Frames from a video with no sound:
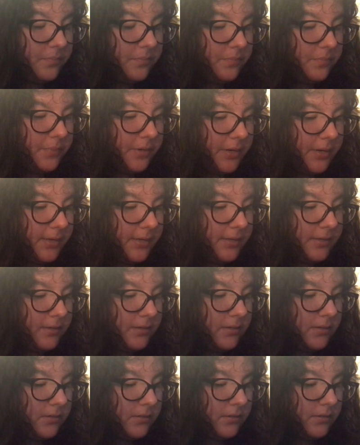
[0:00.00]
But
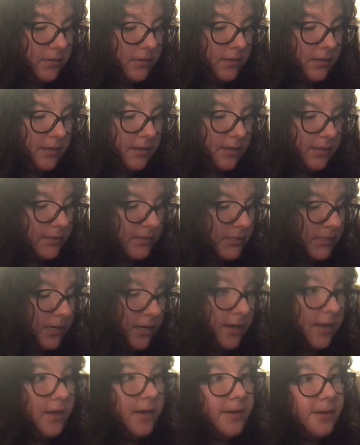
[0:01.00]
at the
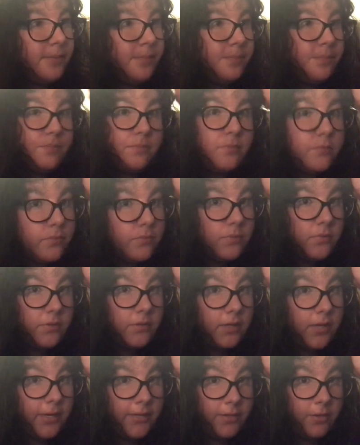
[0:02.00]
time,
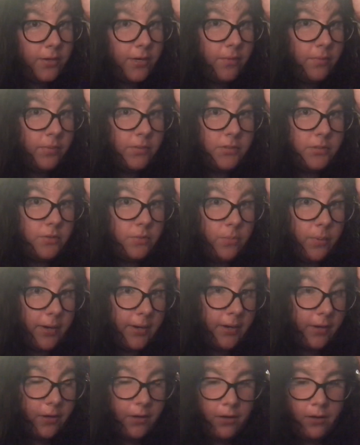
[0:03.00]
either I wasn't
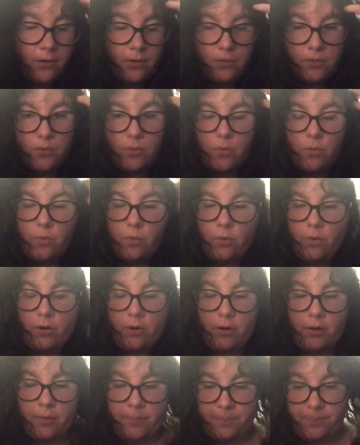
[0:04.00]
aware
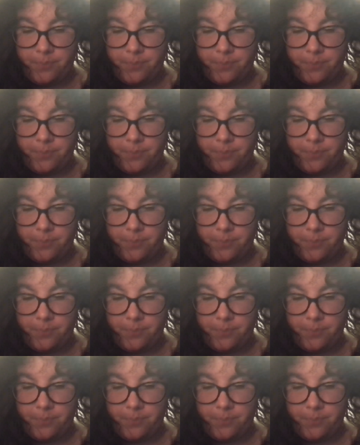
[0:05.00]
or